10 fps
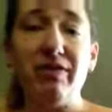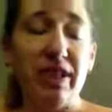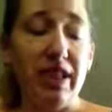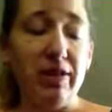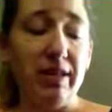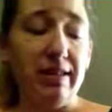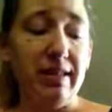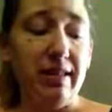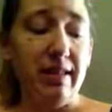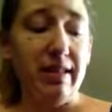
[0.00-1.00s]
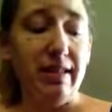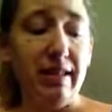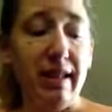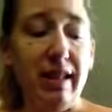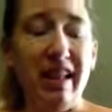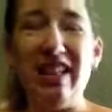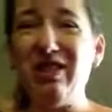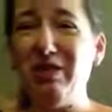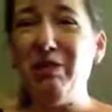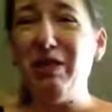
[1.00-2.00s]
funny noises, and it
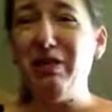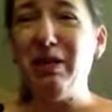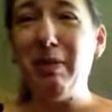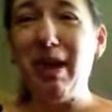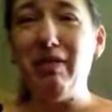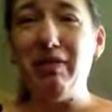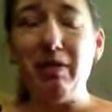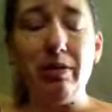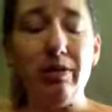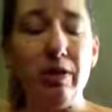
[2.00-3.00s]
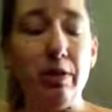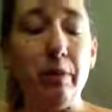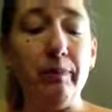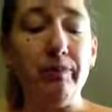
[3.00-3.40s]
looks really, really painful. So